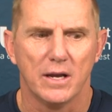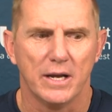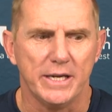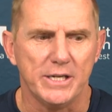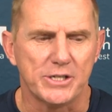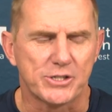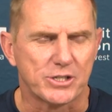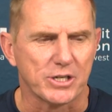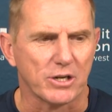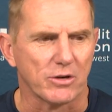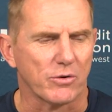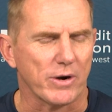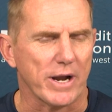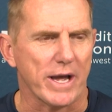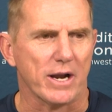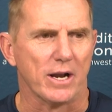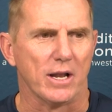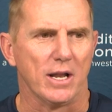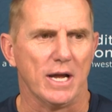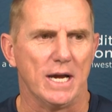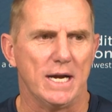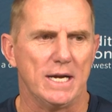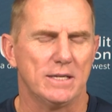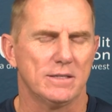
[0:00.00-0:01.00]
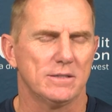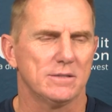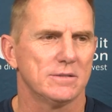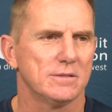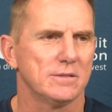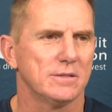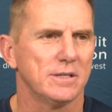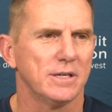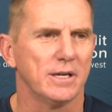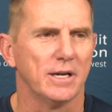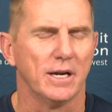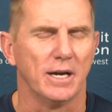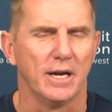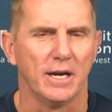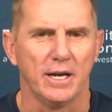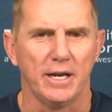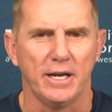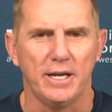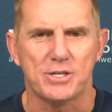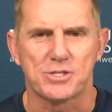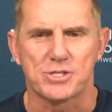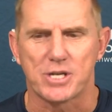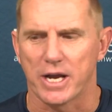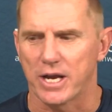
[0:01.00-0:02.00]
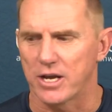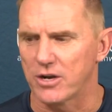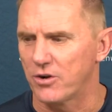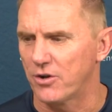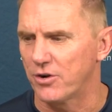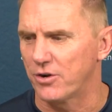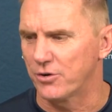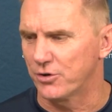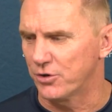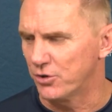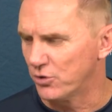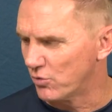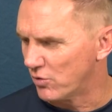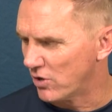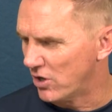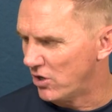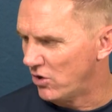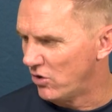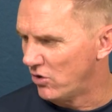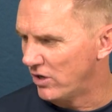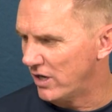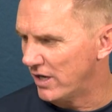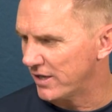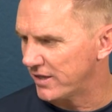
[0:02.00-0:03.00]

He's still around a lot. He's taken on a new role.